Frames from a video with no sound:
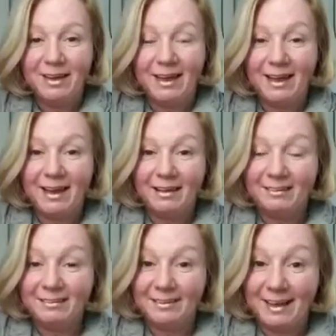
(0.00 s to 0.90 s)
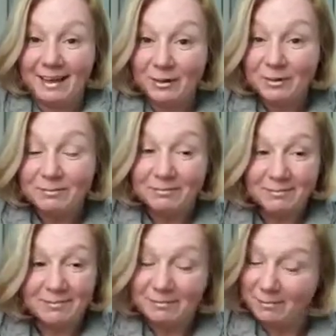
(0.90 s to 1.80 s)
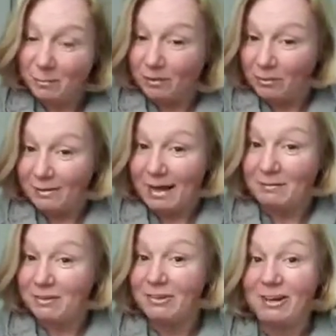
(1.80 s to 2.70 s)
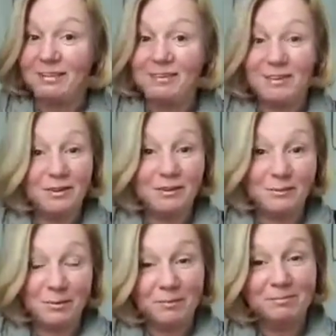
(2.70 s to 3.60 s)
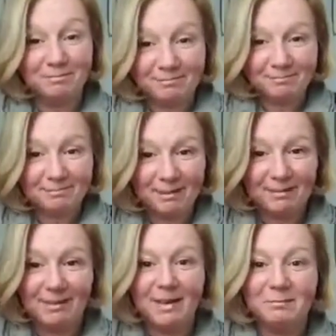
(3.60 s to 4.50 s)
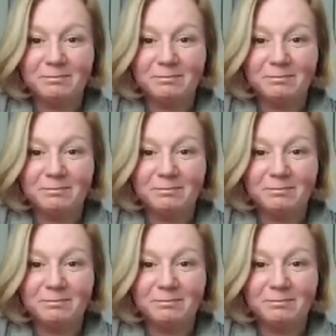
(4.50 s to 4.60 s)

and now possibly have the chance to use them all. So yeah.